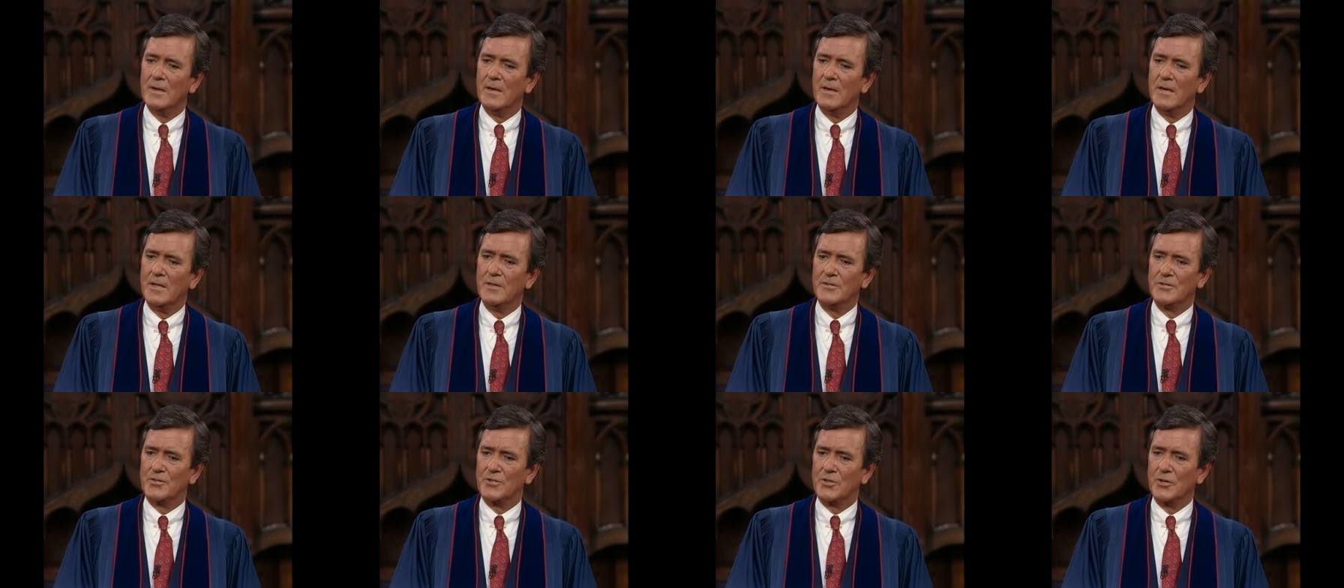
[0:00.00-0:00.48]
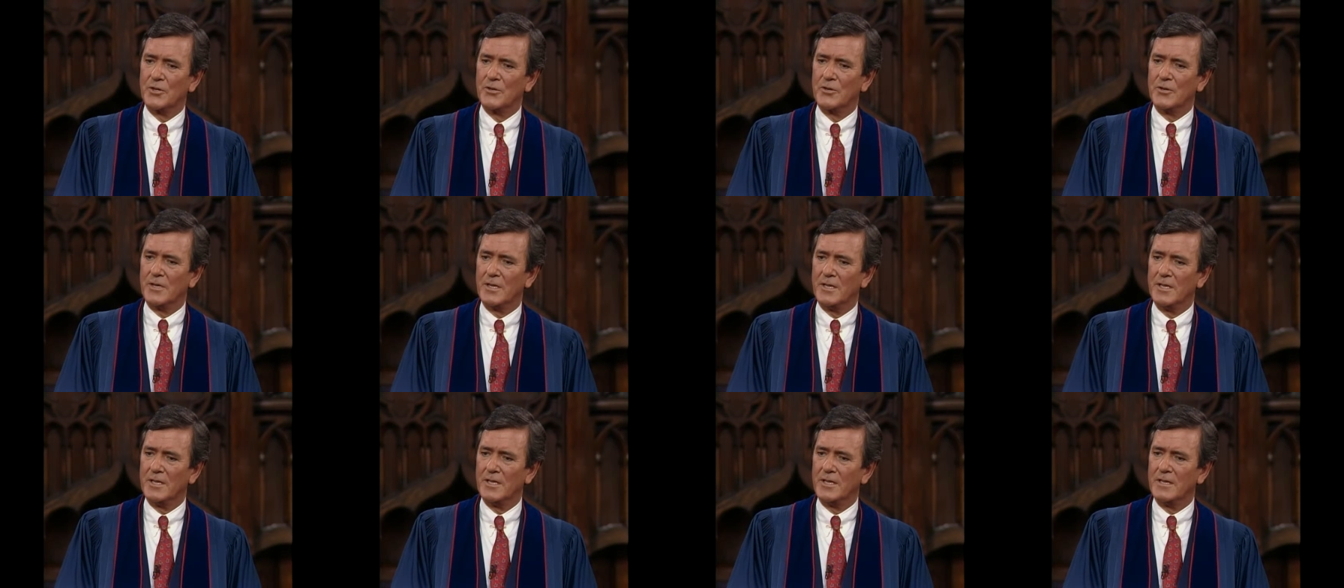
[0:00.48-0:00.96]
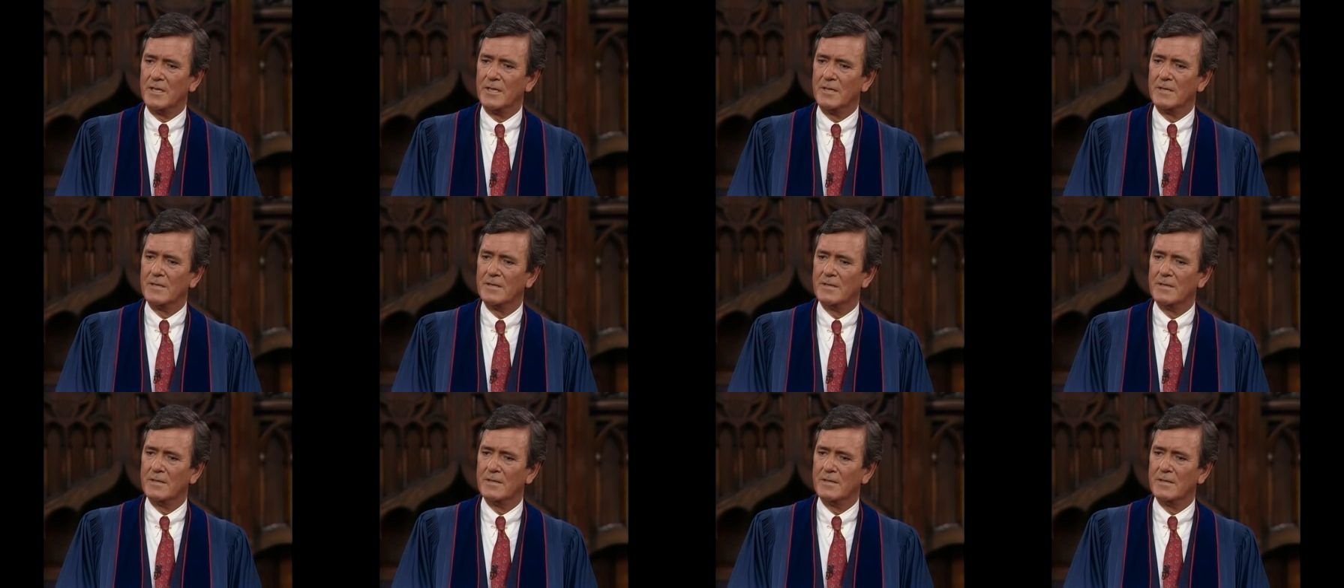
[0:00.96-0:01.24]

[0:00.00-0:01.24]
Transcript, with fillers: And so he